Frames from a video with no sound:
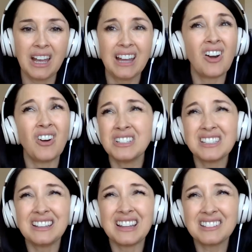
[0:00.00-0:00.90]
And
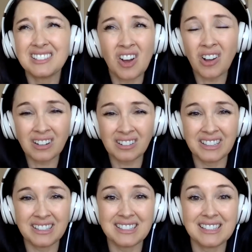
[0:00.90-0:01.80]
honestly, that's not going to
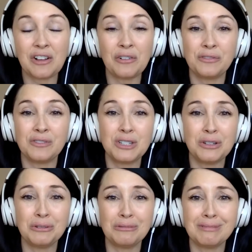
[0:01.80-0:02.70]
lend itself
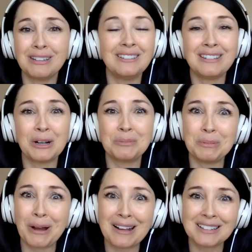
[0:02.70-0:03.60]
to good therapy
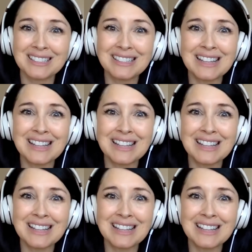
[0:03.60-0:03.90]
practices.